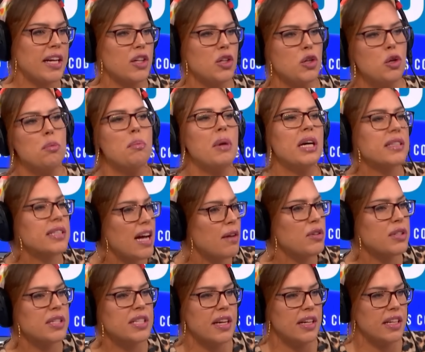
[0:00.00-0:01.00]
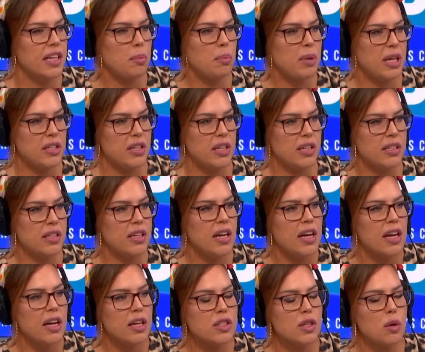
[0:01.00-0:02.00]
and you must have a certain opinion?
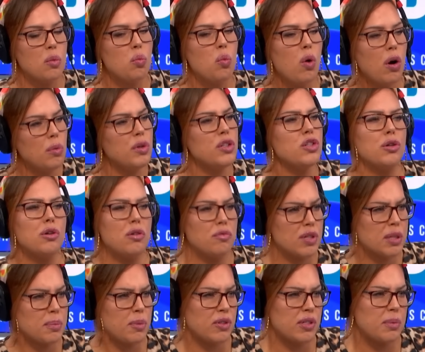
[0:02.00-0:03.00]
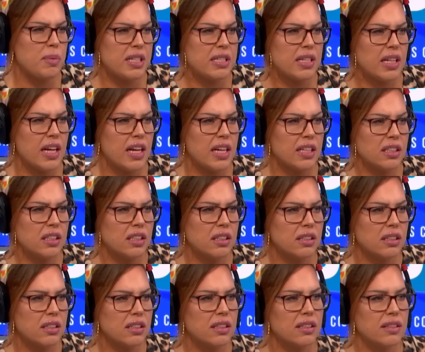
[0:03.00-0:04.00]
So what would your response be to that?
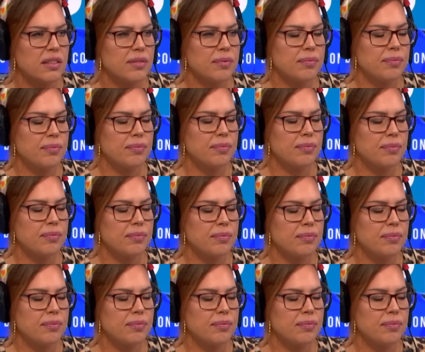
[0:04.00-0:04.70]
It's not